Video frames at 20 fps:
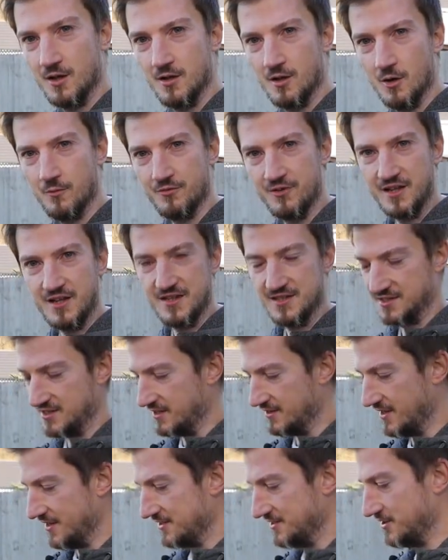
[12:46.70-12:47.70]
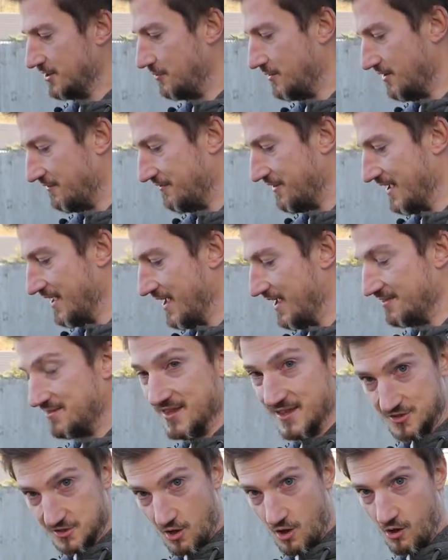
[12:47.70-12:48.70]
hopefully you can see this, so if I had
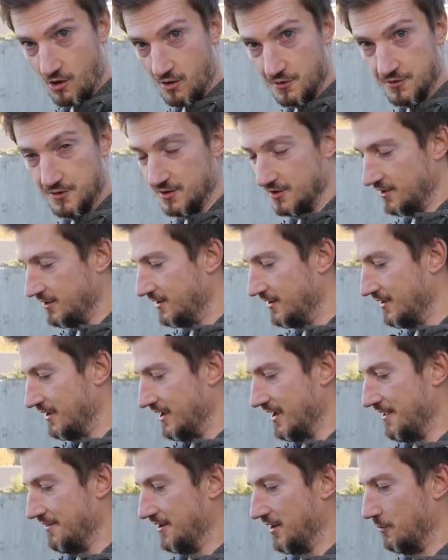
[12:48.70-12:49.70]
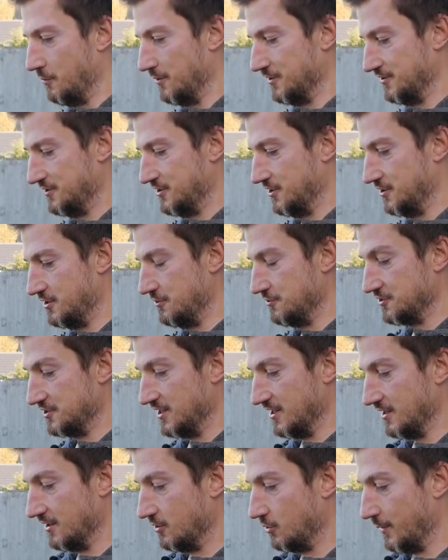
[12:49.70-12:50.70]
this on and then I want to do
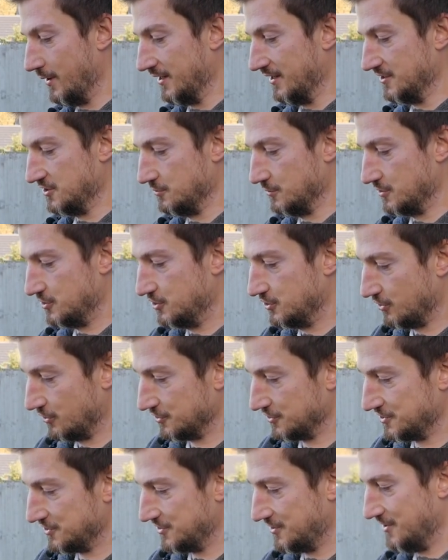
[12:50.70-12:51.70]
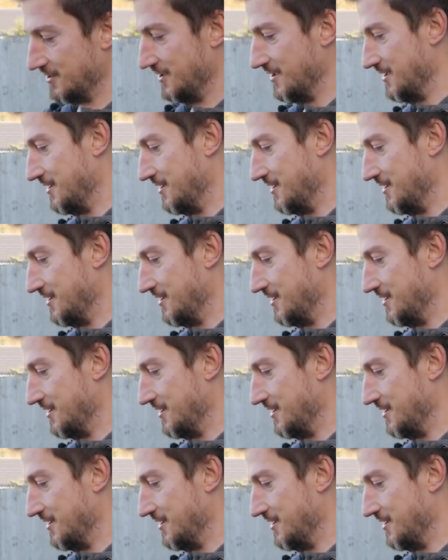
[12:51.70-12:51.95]
something quickly to adjust,